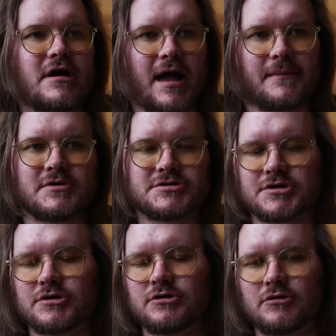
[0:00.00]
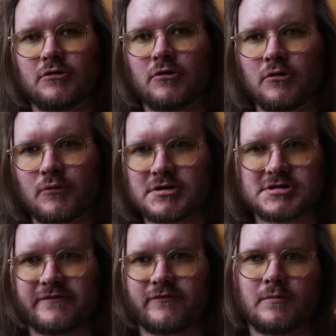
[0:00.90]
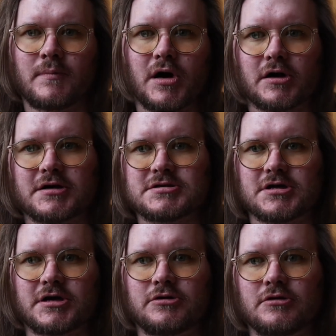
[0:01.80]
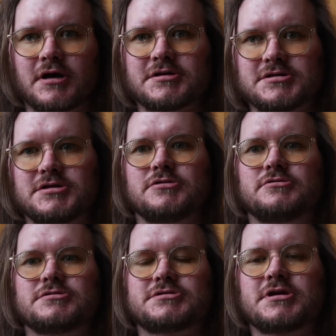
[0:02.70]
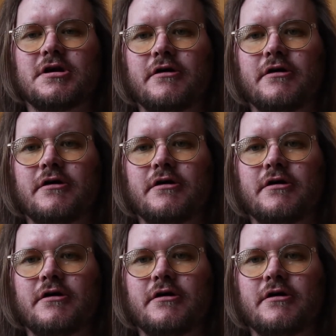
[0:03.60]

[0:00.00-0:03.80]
Amazon or whichever market site you like to use